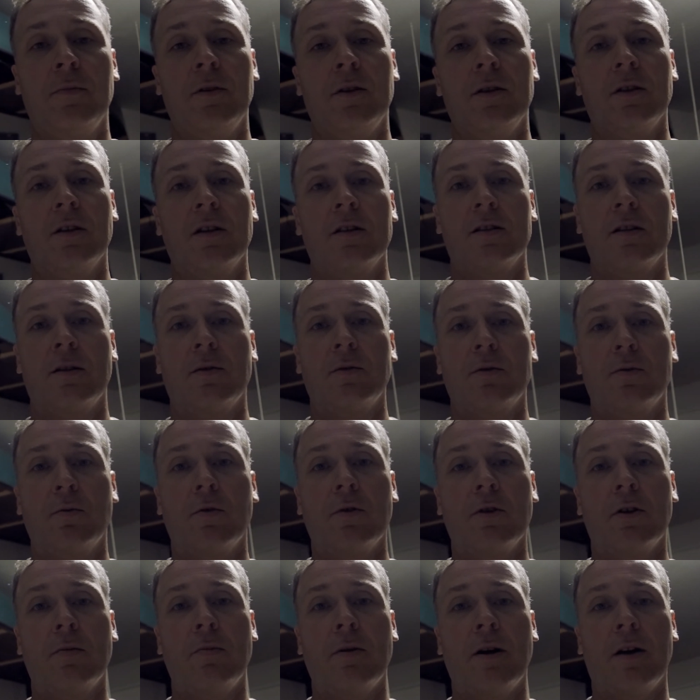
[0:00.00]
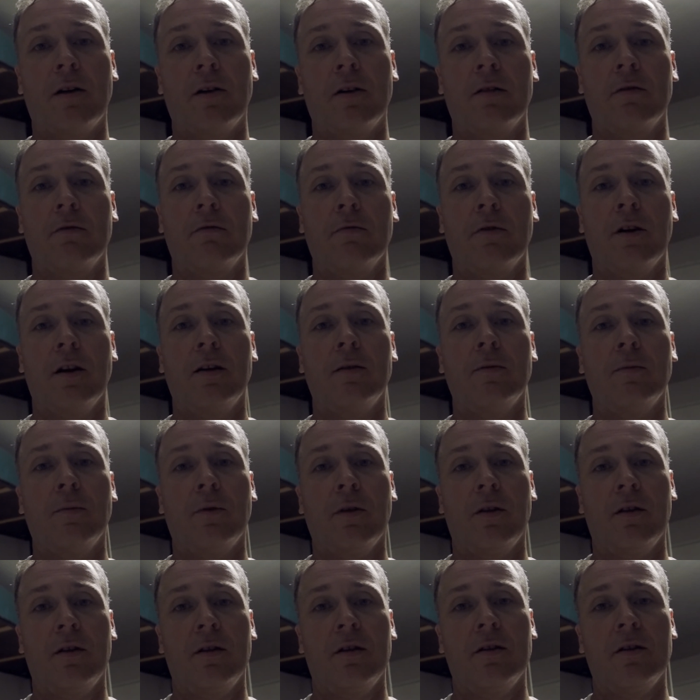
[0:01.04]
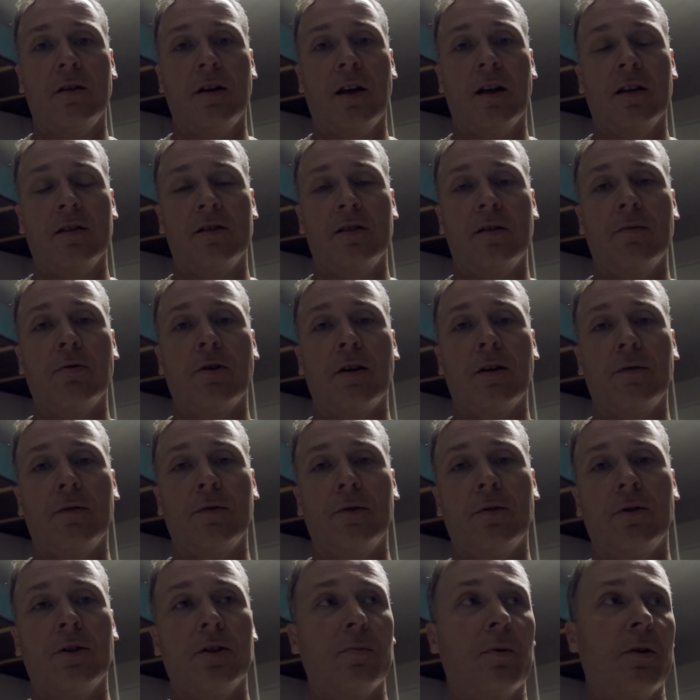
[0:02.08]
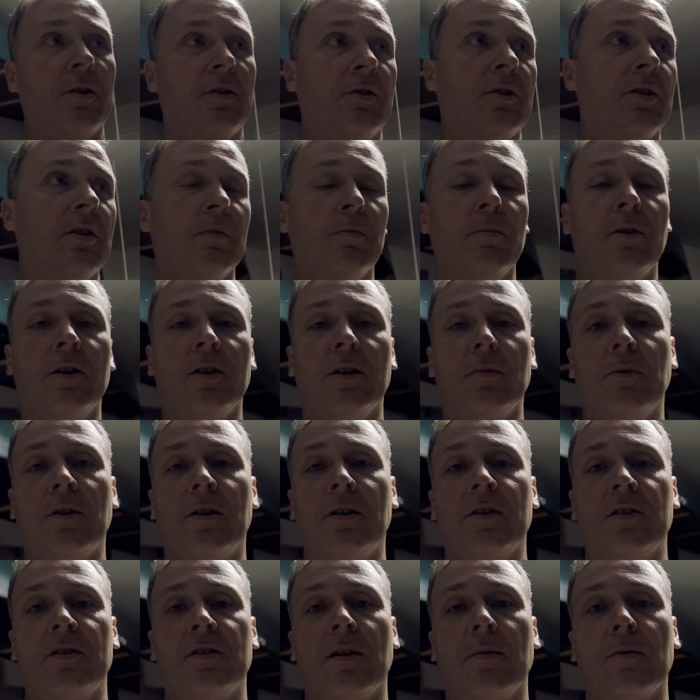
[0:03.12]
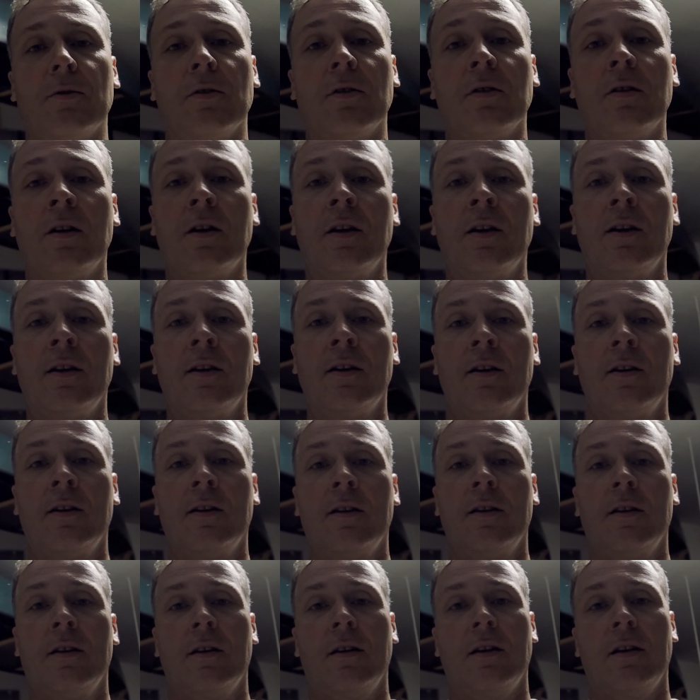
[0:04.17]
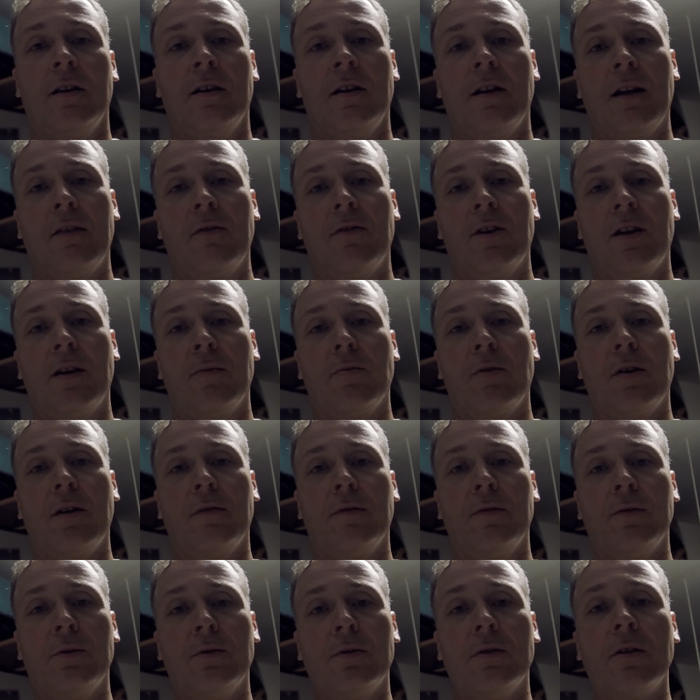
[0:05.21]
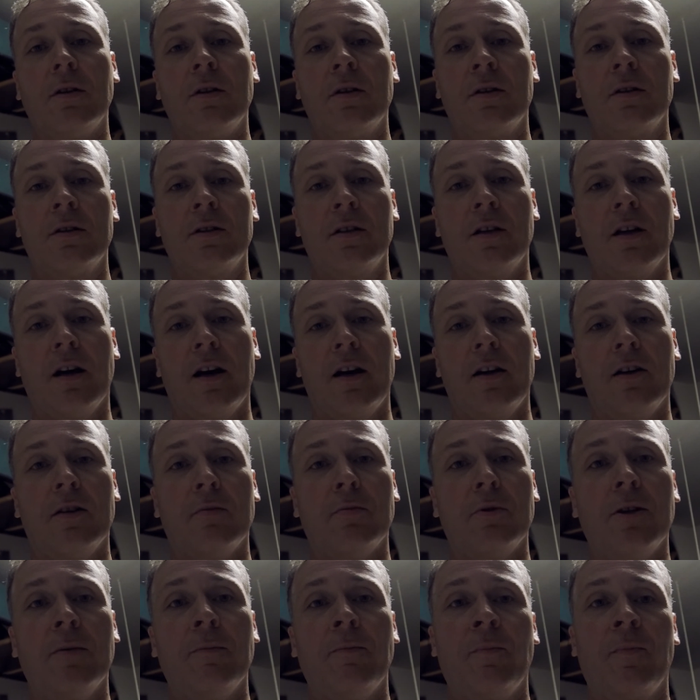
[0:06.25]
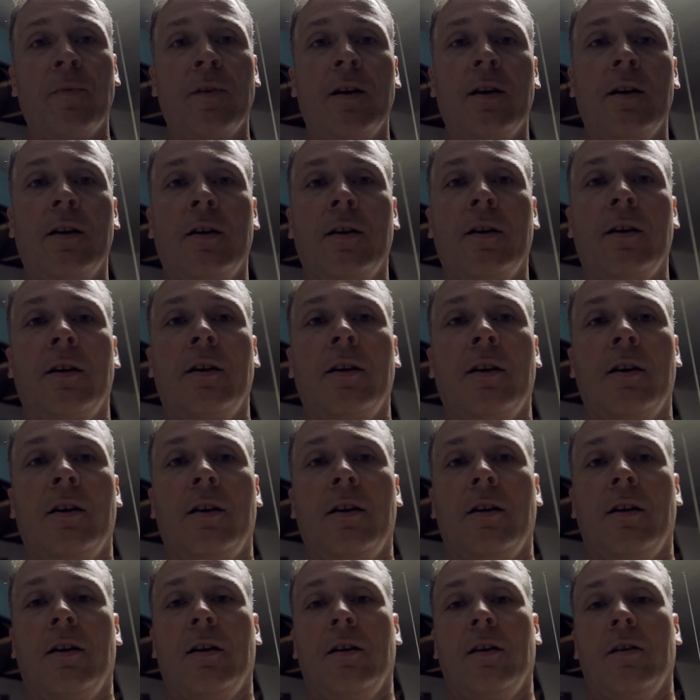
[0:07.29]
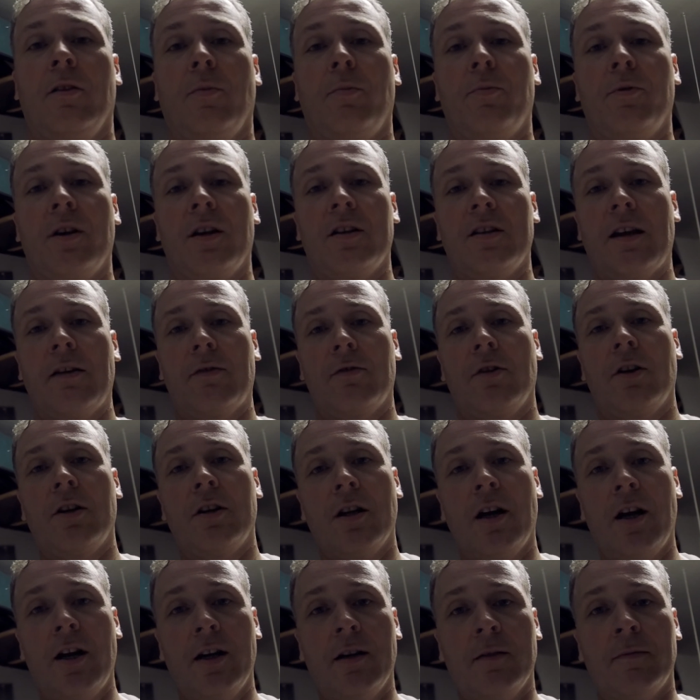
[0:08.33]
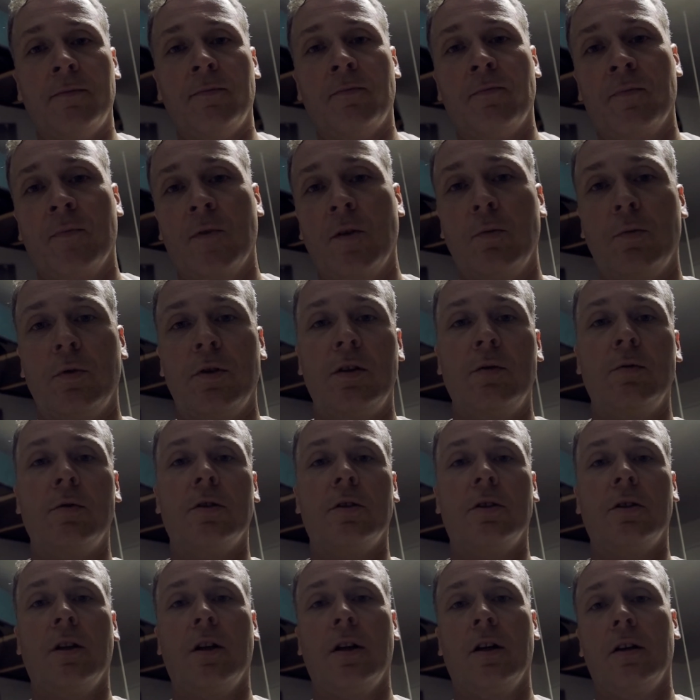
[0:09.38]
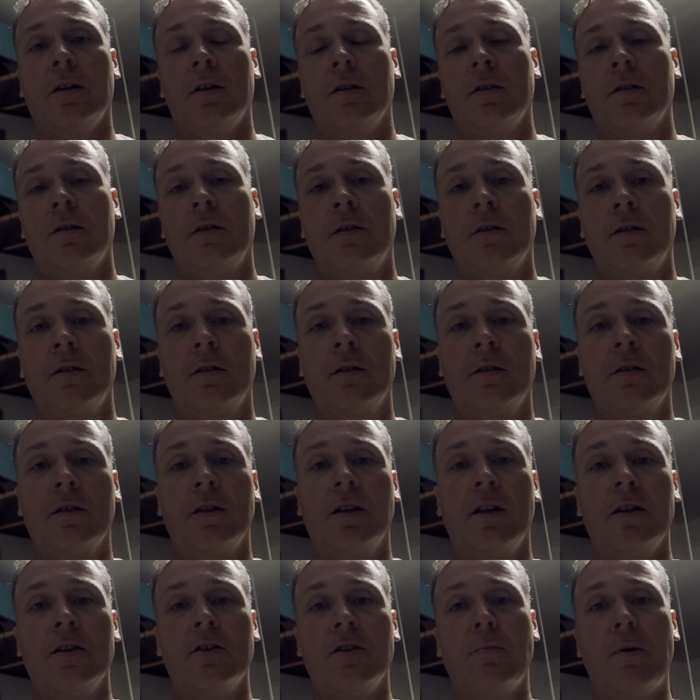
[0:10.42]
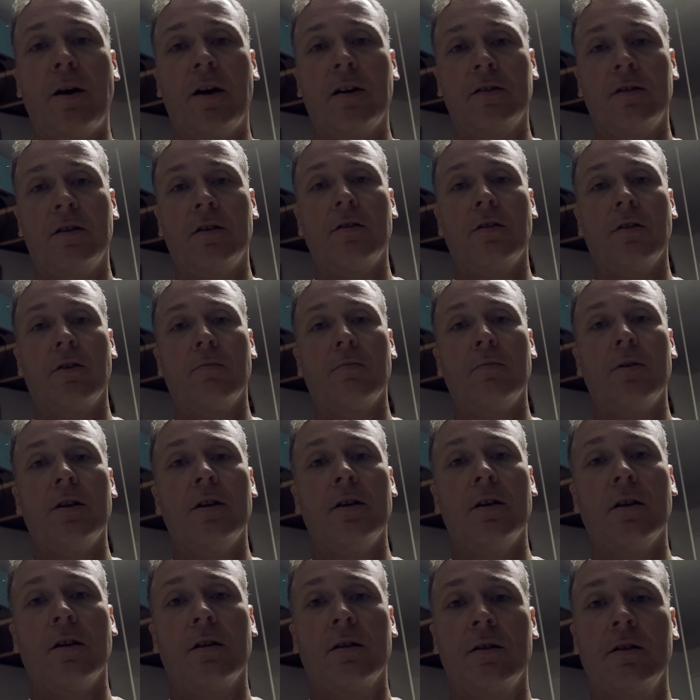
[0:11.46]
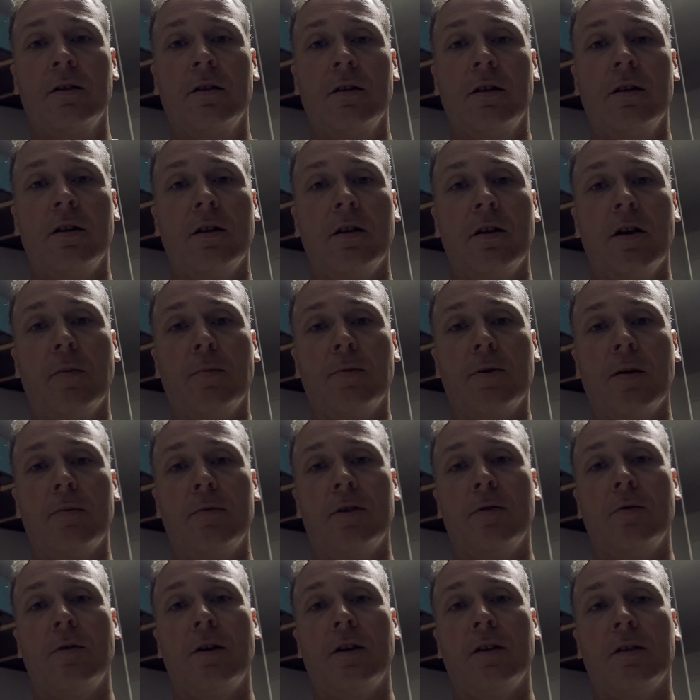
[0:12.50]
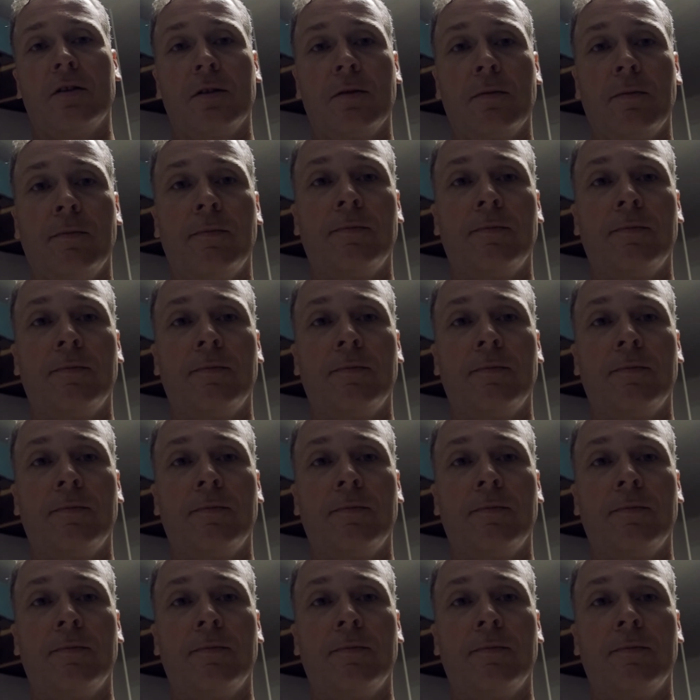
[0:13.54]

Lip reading: because I was worried about riding with the nasty brake fluid, especially it being the middle of summer and having that brake fluid die on me. You guys have a great night, and we will get you back to Dartby in upcoming weeks.